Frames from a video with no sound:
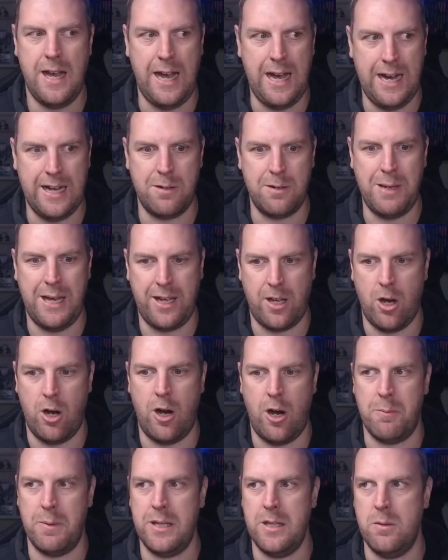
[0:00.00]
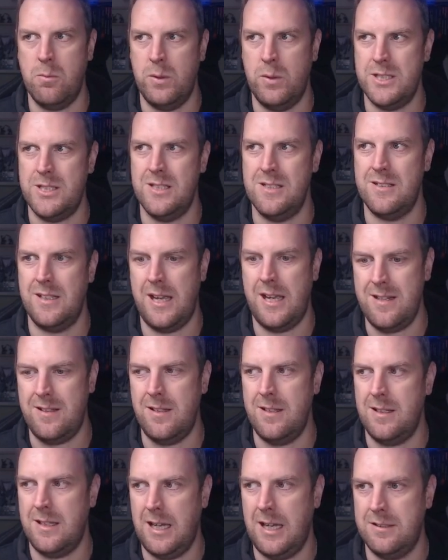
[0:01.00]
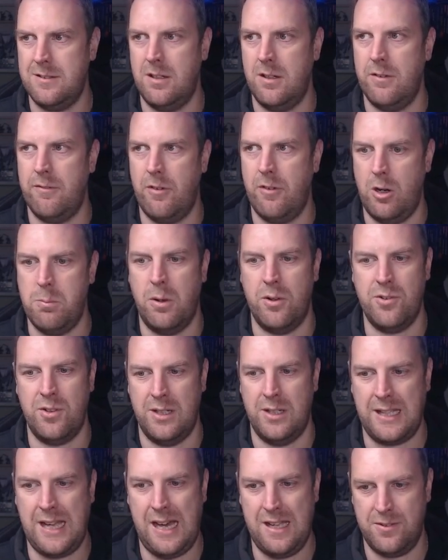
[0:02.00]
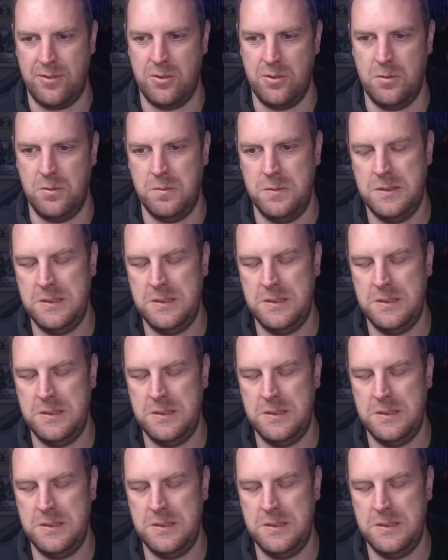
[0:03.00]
AdMech army, which is 18 Castellan robots in a castle,